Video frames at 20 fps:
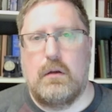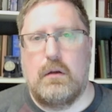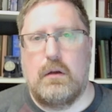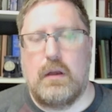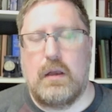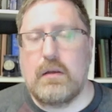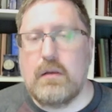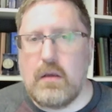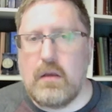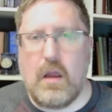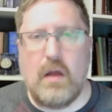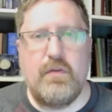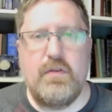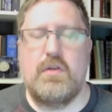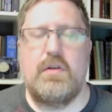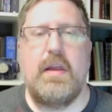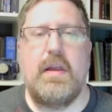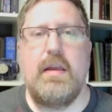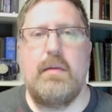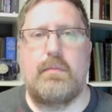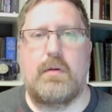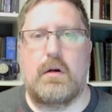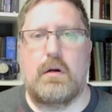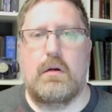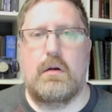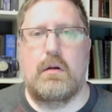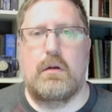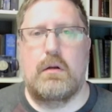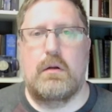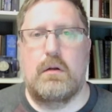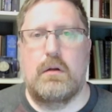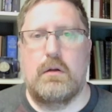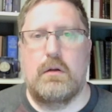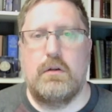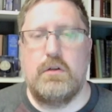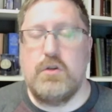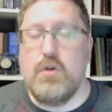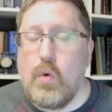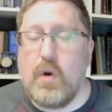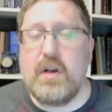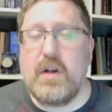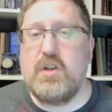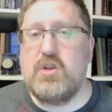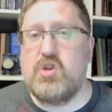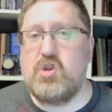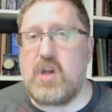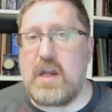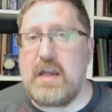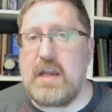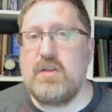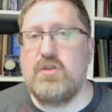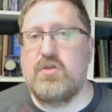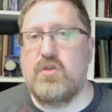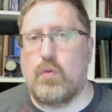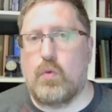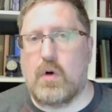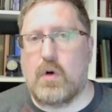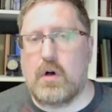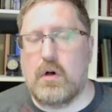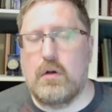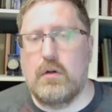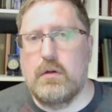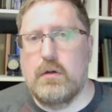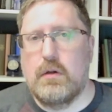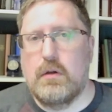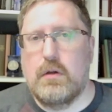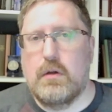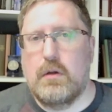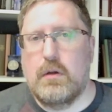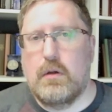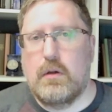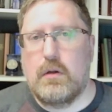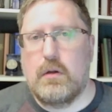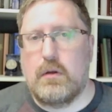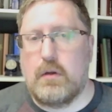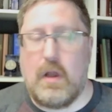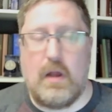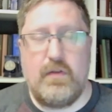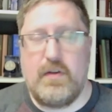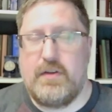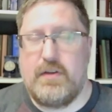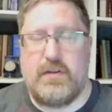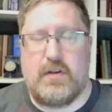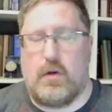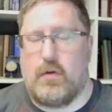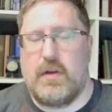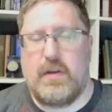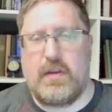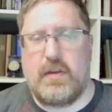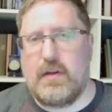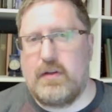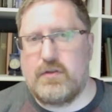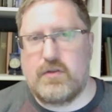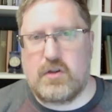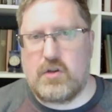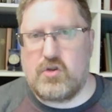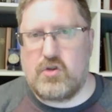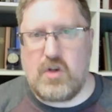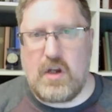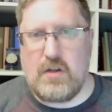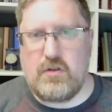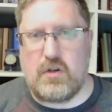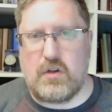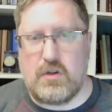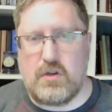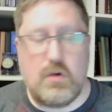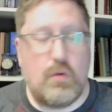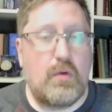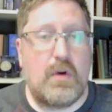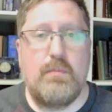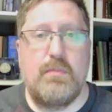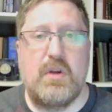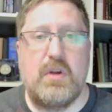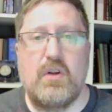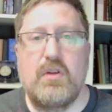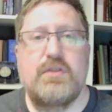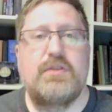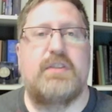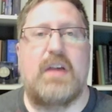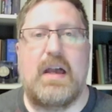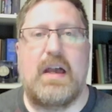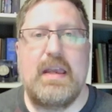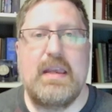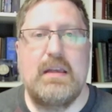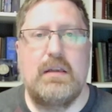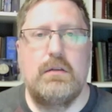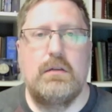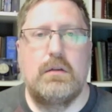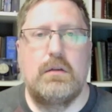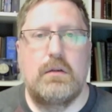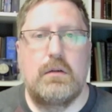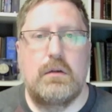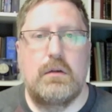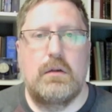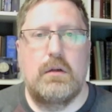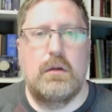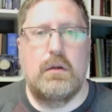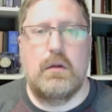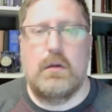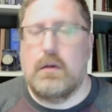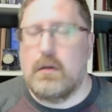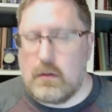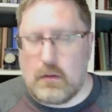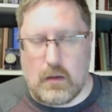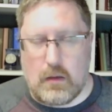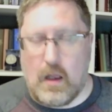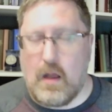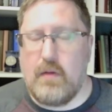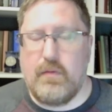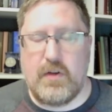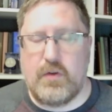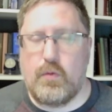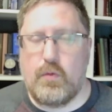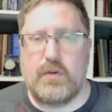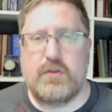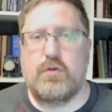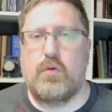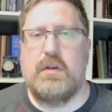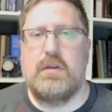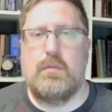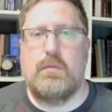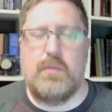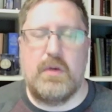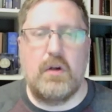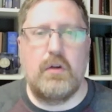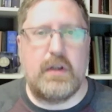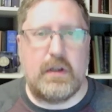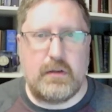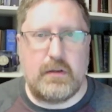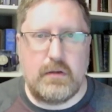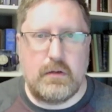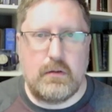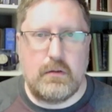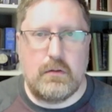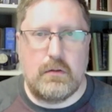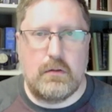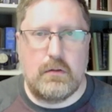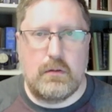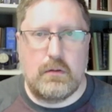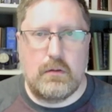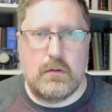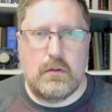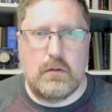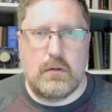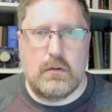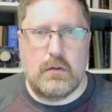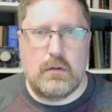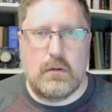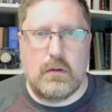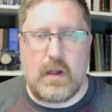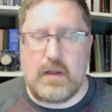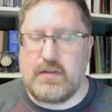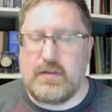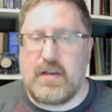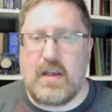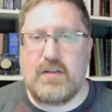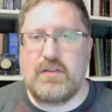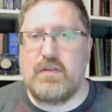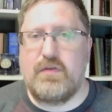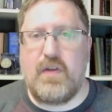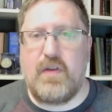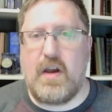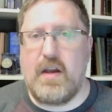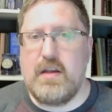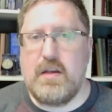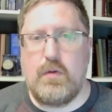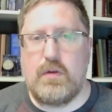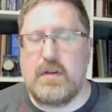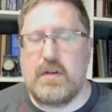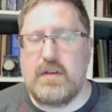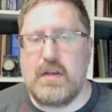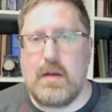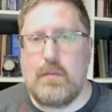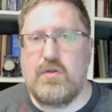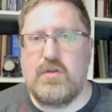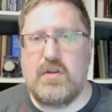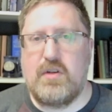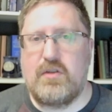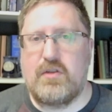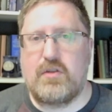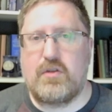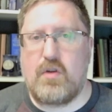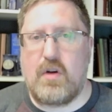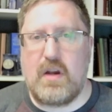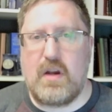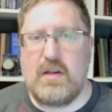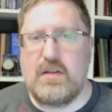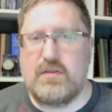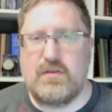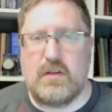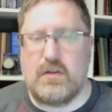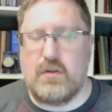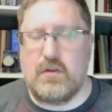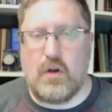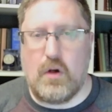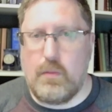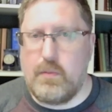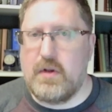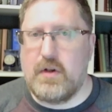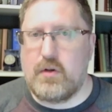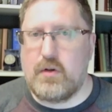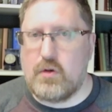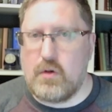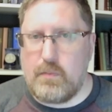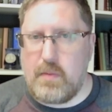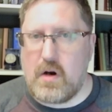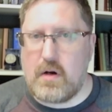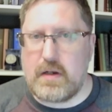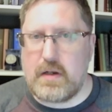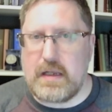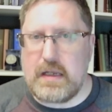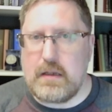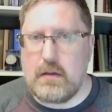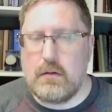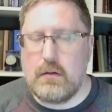And love your neighbor. You want to change the world? Love is the only thing that's going to change it. You want to build Zion? Love is what's going to build it. I testify you in the name of Jesus Christ that no political party